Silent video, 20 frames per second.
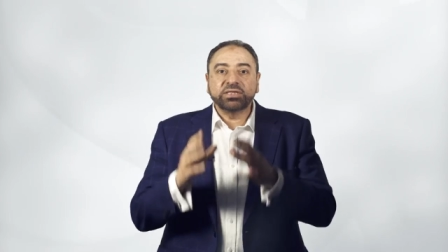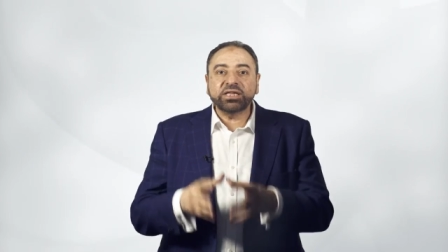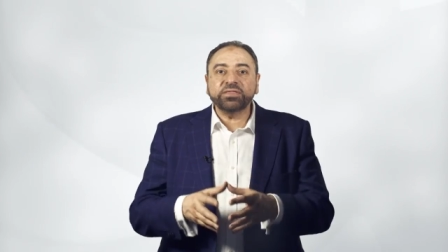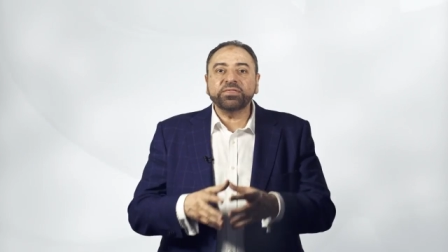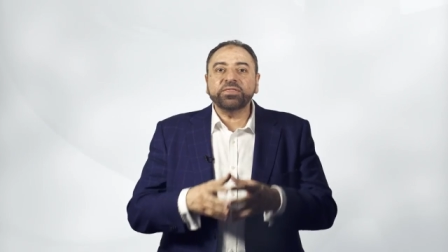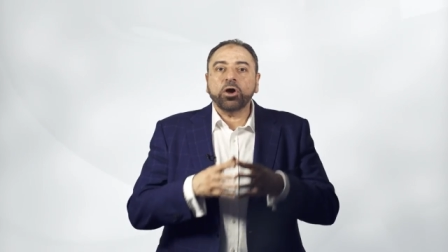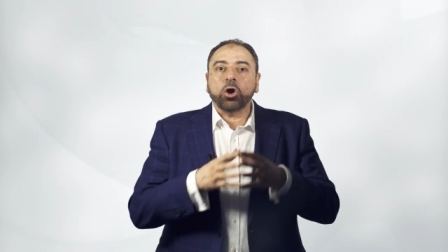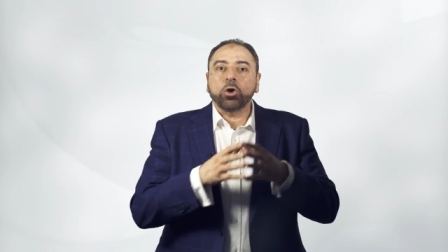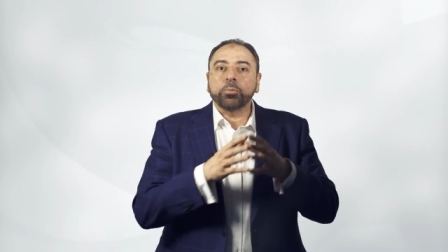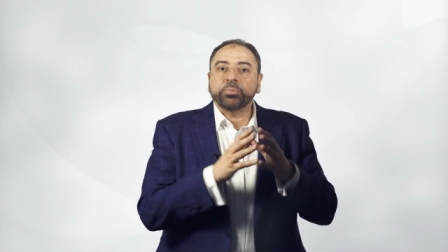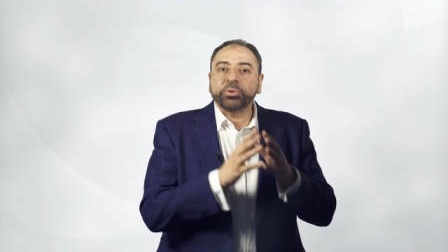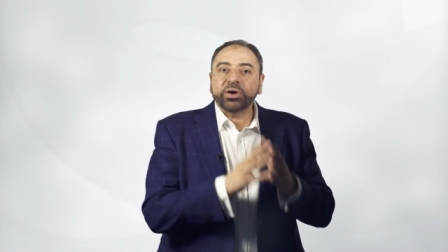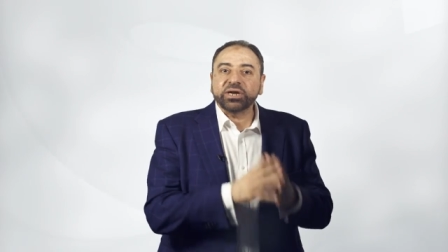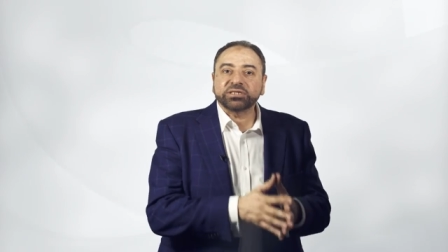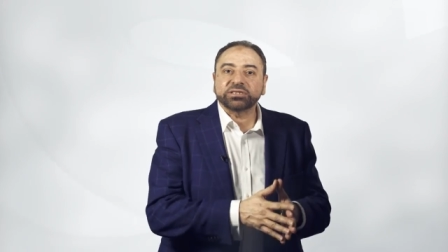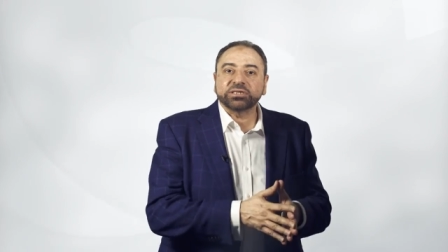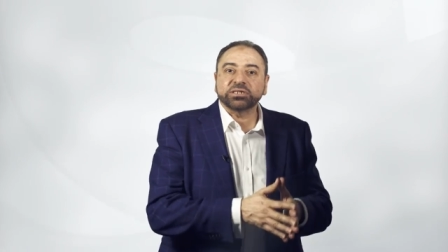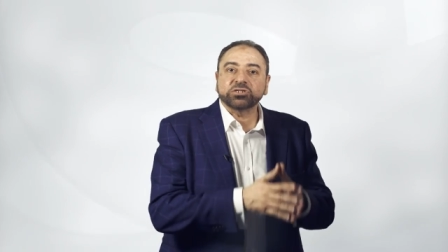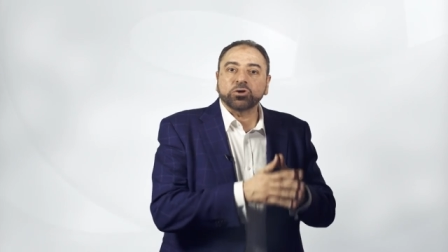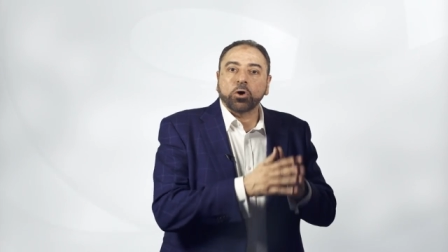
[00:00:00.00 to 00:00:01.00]
Did the
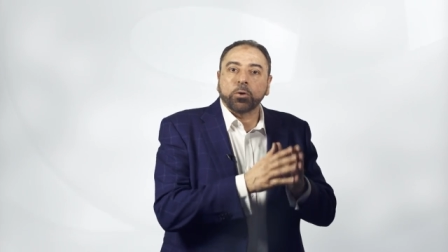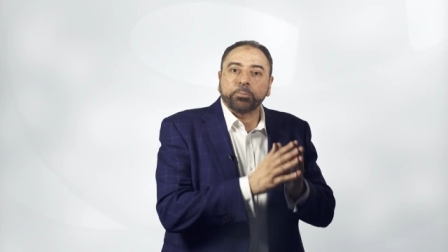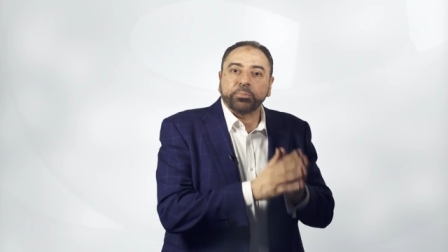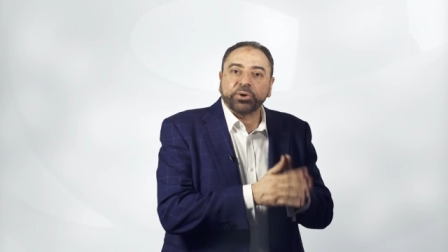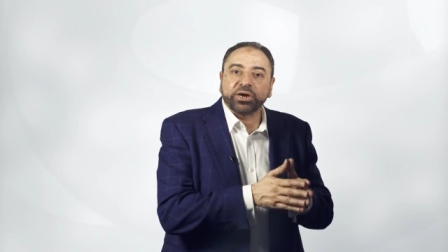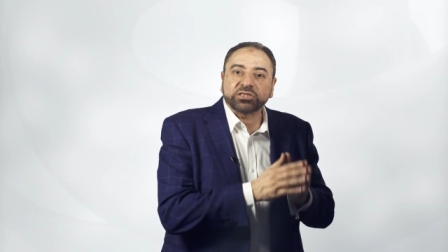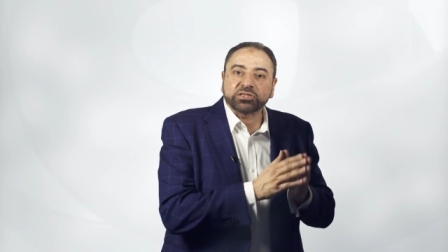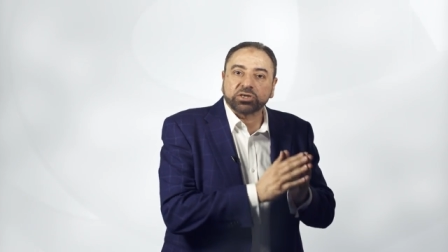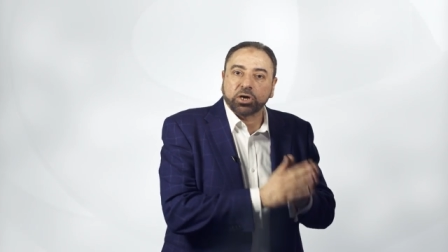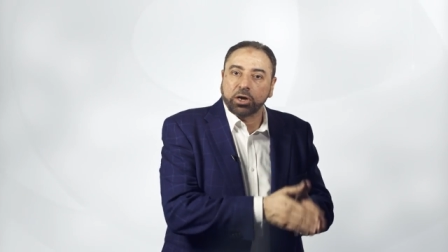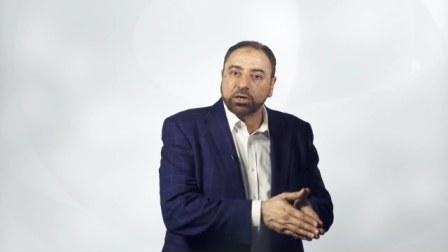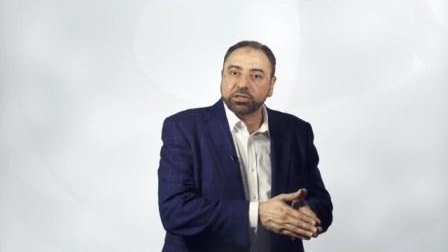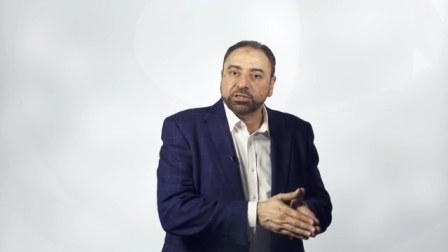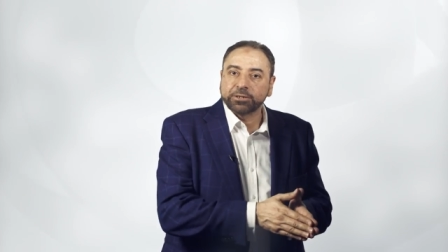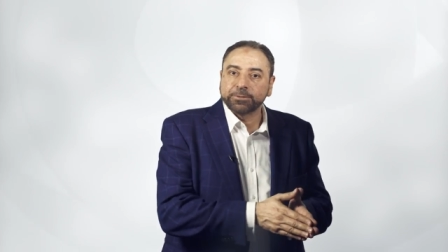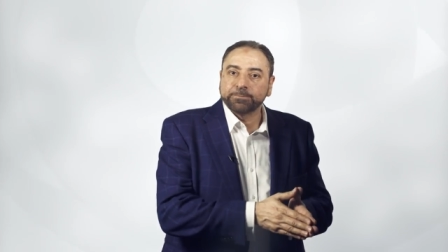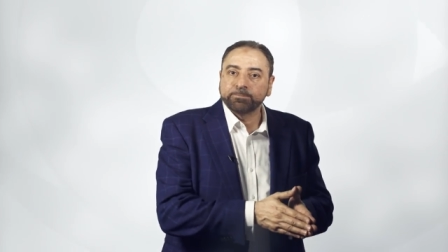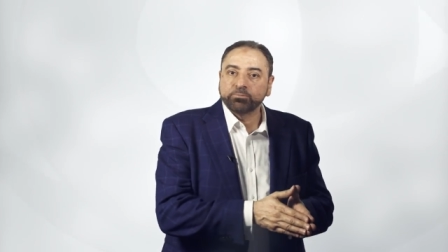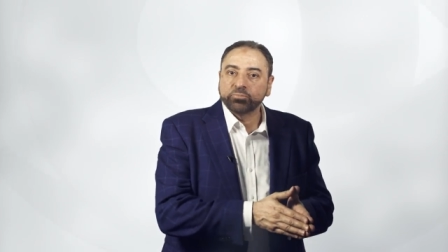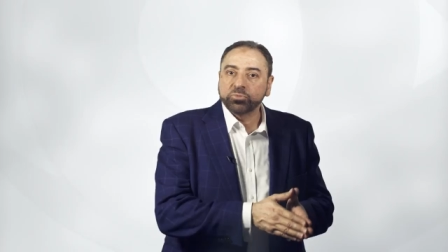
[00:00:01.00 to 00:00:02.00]
oppressors oppress God?
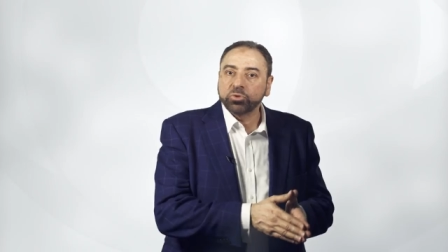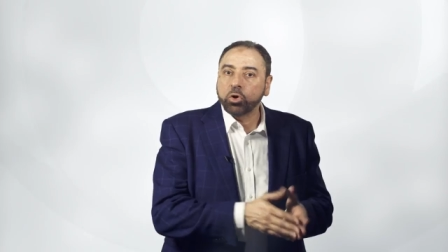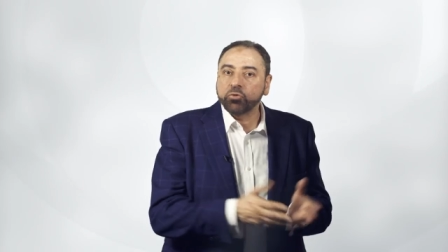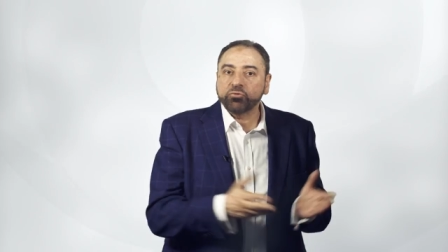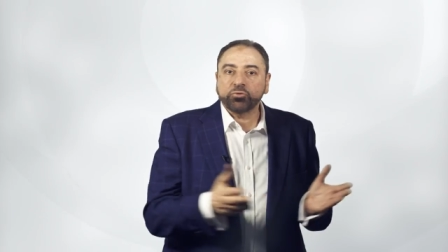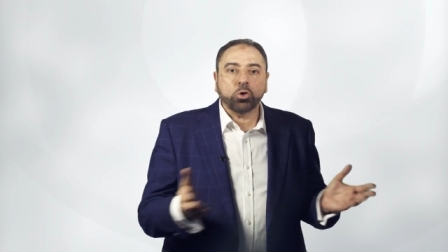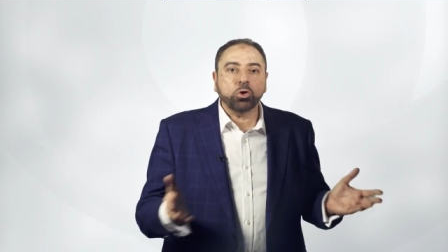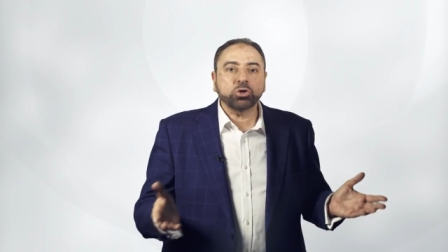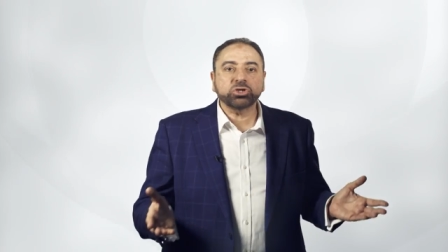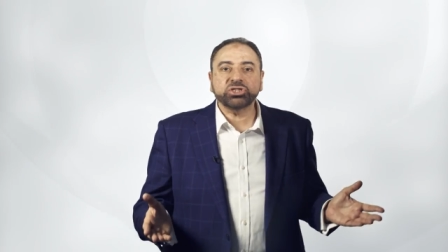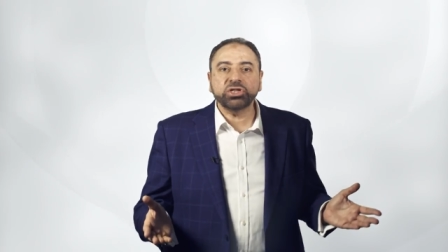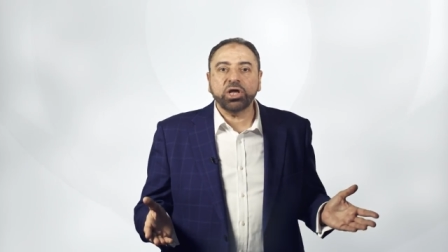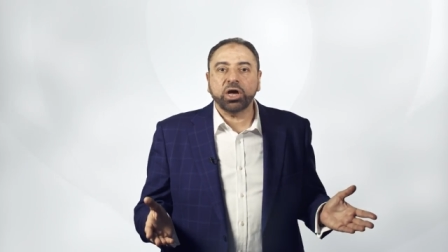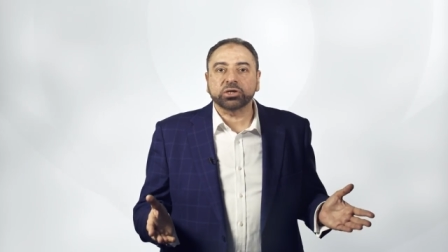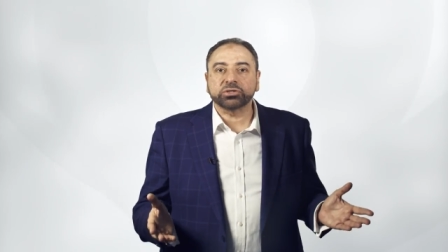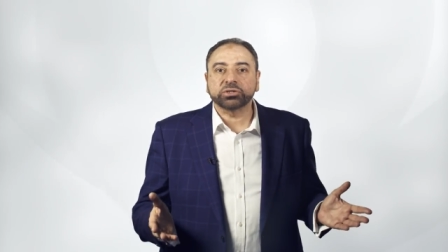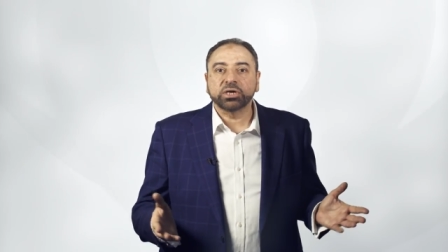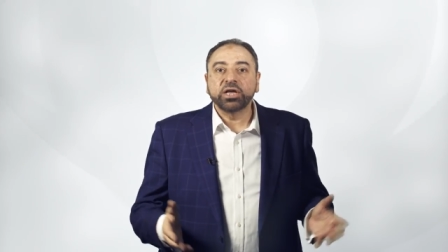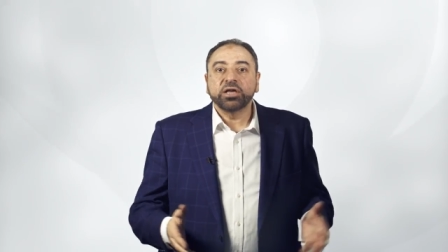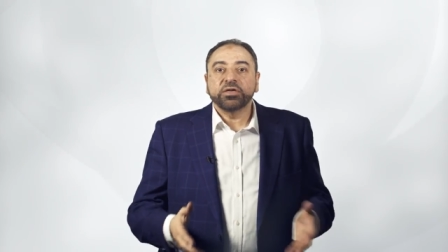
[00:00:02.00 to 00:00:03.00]
Of course
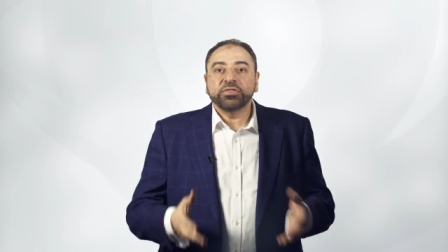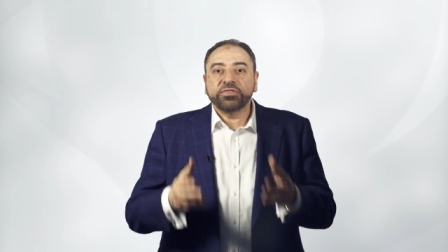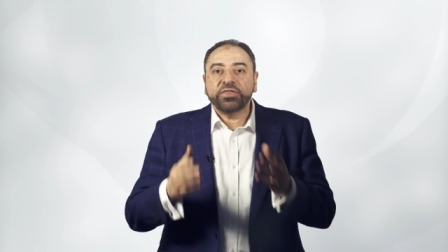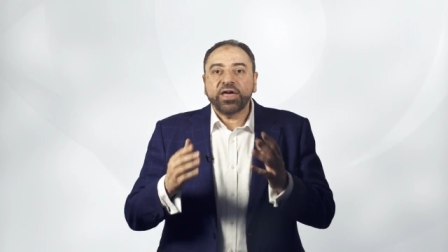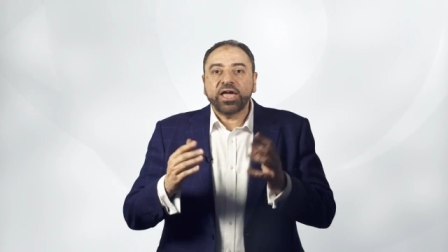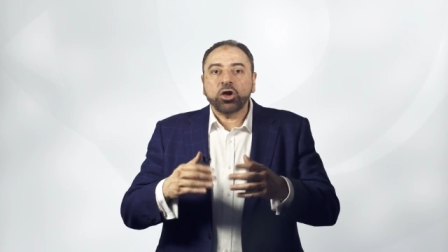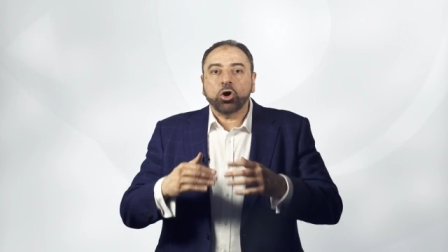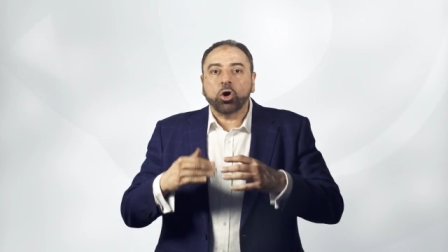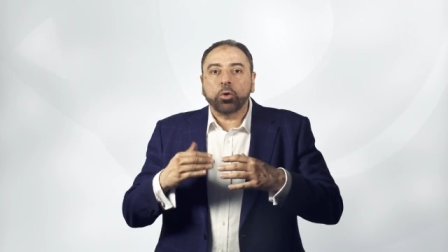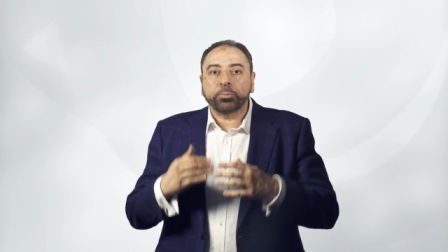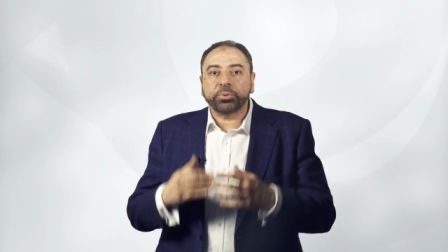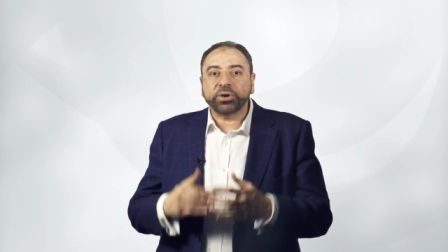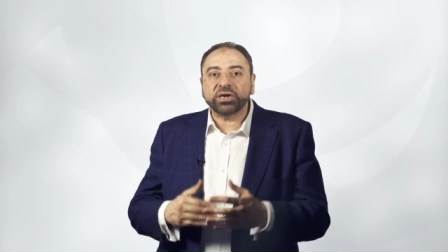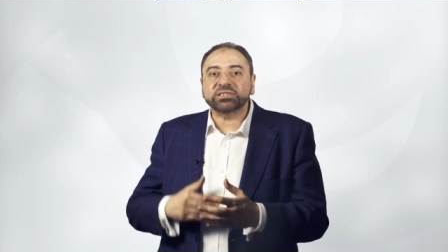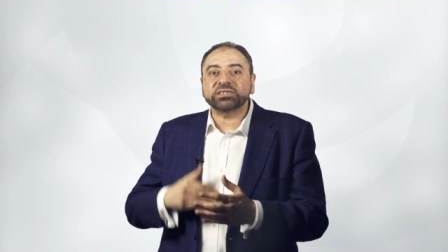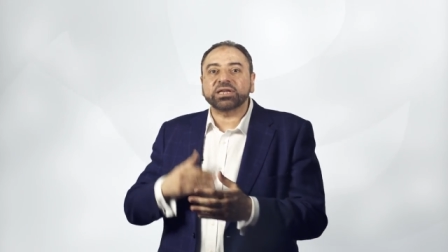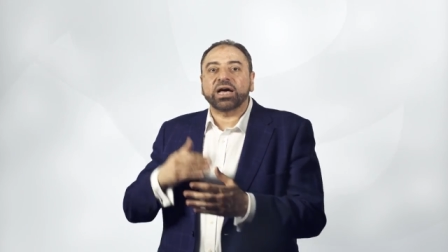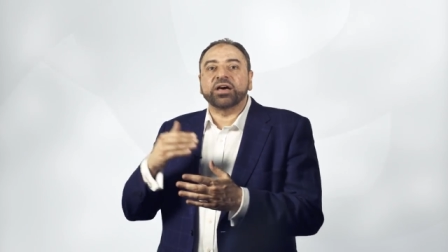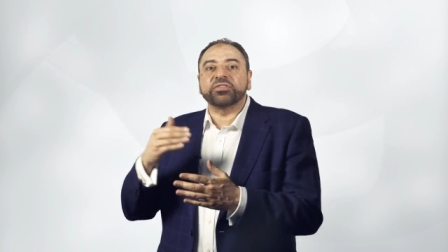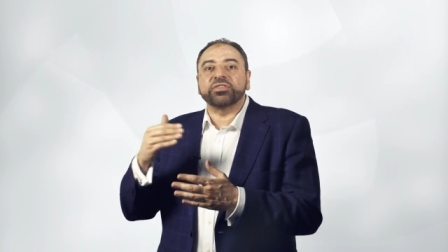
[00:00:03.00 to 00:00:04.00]
not. They
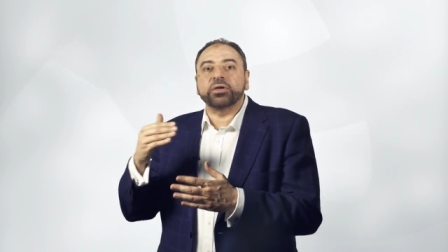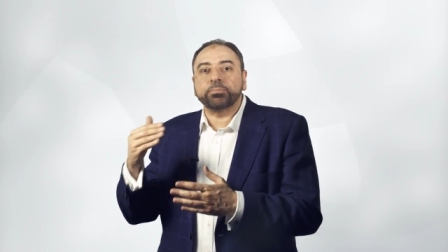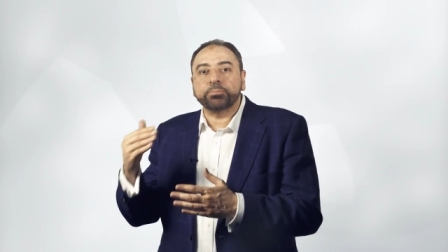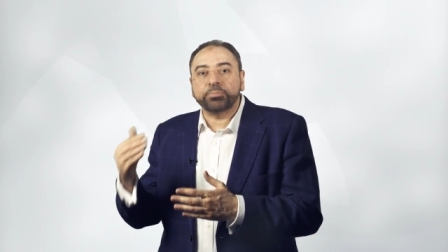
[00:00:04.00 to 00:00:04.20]
oppress other